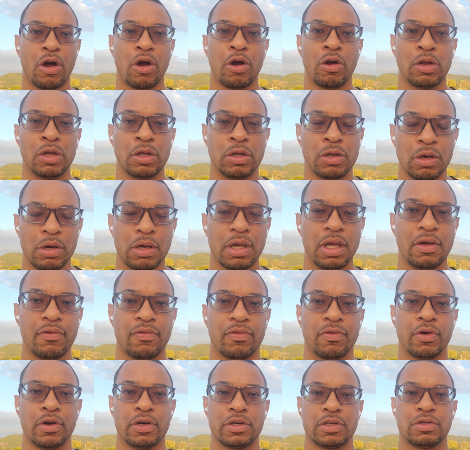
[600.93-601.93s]
are looking
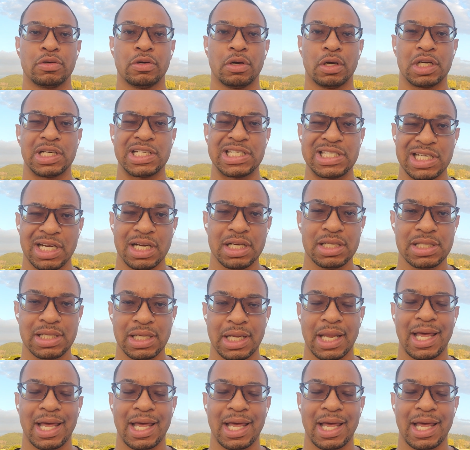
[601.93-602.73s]
for a truck just